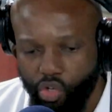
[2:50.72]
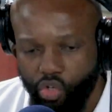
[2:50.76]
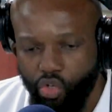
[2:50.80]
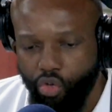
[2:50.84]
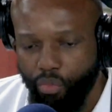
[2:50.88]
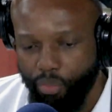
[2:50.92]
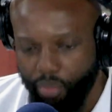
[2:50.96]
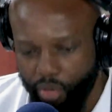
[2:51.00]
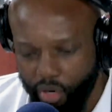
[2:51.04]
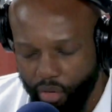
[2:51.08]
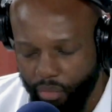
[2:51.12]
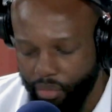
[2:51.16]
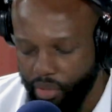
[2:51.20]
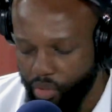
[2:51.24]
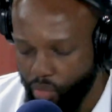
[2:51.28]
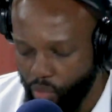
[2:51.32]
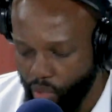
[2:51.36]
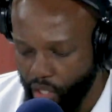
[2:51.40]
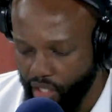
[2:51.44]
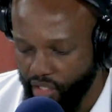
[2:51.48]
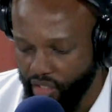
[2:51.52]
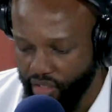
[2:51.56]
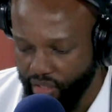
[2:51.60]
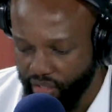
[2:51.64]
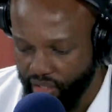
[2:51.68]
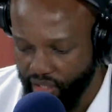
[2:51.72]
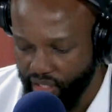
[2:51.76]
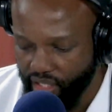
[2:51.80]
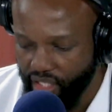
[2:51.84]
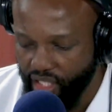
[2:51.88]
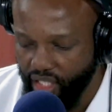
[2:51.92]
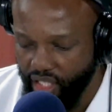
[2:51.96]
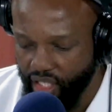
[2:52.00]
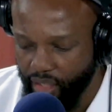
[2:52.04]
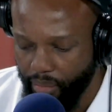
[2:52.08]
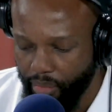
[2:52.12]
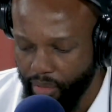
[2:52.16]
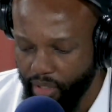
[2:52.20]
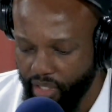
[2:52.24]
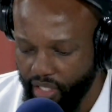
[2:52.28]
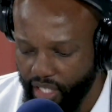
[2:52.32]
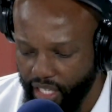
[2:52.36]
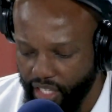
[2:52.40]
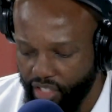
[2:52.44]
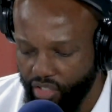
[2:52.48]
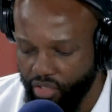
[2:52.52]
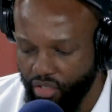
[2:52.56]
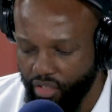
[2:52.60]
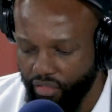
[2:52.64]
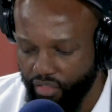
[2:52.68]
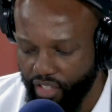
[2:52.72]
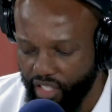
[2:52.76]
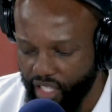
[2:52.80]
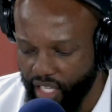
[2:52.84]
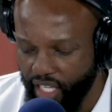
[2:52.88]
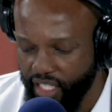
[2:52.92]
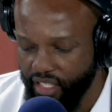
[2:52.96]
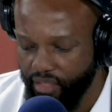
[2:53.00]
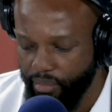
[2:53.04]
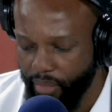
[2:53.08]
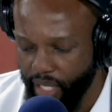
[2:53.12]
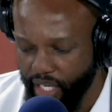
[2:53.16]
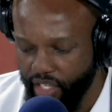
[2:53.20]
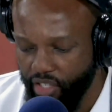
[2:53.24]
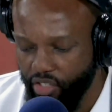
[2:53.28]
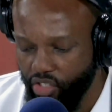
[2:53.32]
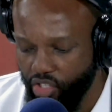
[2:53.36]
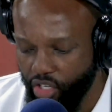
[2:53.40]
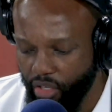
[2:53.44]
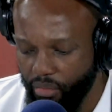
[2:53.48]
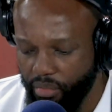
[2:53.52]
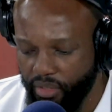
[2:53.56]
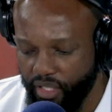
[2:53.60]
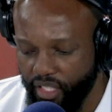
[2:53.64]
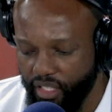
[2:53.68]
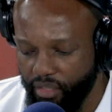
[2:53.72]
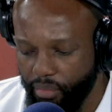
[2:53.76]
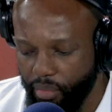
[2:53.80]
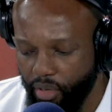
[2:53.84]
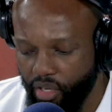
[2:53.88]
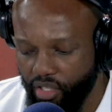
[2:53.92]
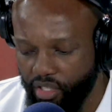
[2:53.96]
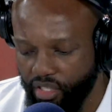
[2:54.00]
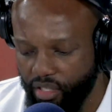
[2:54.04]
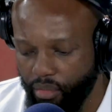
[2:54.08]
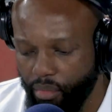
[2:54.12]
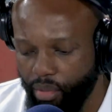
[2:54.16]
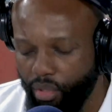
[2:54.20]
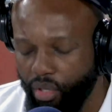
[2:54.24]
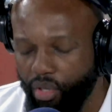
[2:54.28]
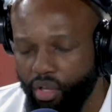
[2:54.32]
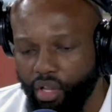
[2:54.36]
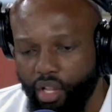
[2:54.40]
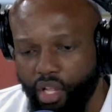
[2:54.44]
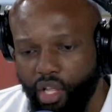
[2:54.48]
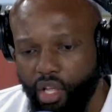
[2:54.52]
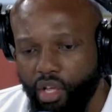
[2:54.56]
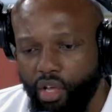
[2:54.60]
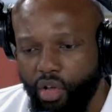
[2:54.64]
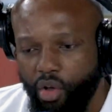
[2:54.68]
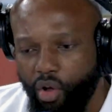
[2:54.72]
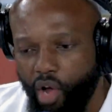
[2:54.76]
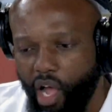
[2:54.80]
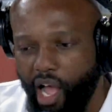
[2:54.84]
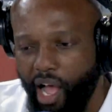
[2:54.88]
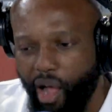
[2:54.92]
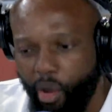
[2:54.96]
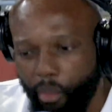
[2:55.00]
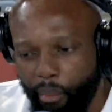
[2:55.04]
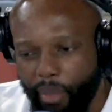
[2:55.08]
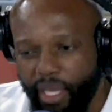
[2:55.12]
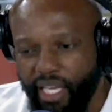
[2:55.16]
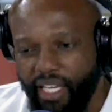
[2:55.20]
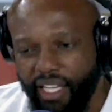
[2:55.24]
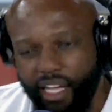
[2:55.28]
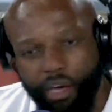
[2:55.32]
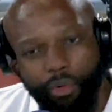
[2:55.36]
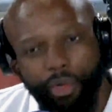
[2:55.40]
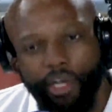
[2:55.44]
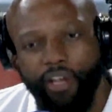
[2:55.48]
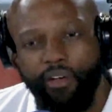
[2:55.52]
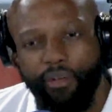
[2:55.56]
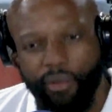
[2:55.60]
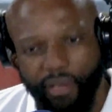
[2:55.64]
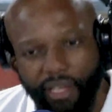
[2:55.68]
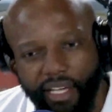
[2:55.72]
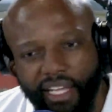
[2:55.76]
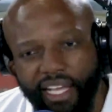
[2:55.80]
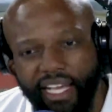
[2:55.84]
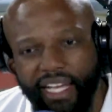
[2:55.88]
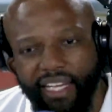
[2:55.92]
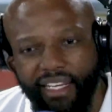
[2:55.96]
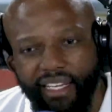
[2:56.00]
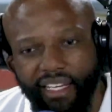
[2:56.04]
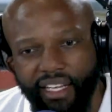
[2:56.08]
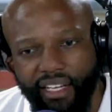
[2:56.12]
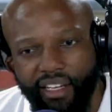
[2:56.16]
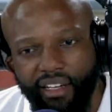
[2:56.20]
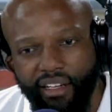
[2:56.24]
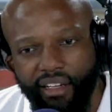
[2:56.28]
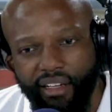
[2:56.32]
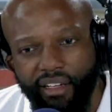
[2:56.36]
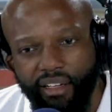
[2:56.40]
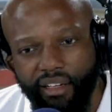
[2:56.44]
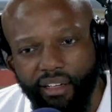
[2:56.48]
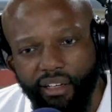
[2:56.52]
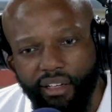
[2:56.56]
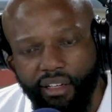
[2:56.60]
you probably want to see the protection of as many jobs as possible. How many are we looking at here?